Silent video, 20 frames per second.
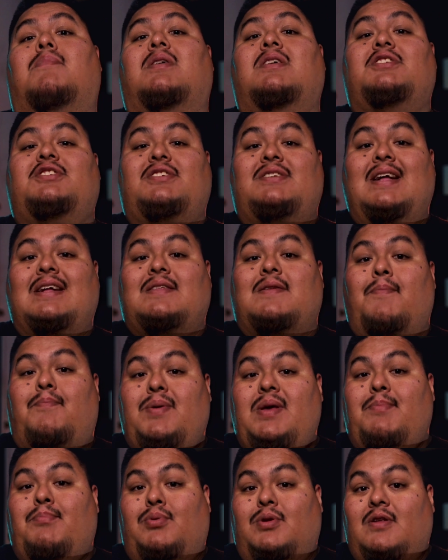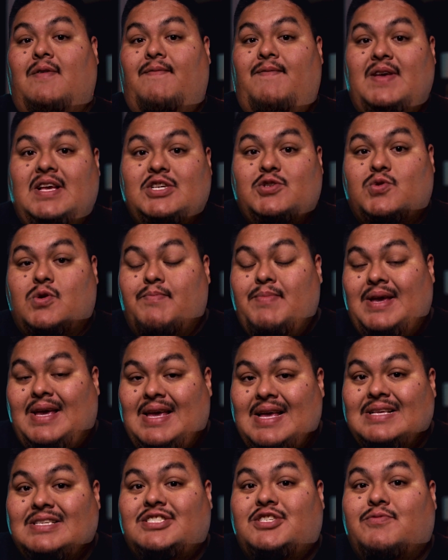much that the people of Israel
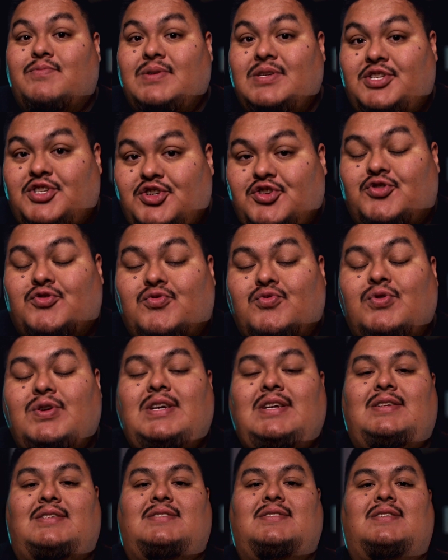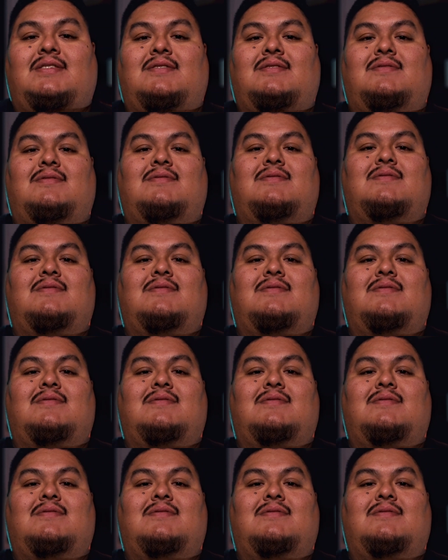began to retreat.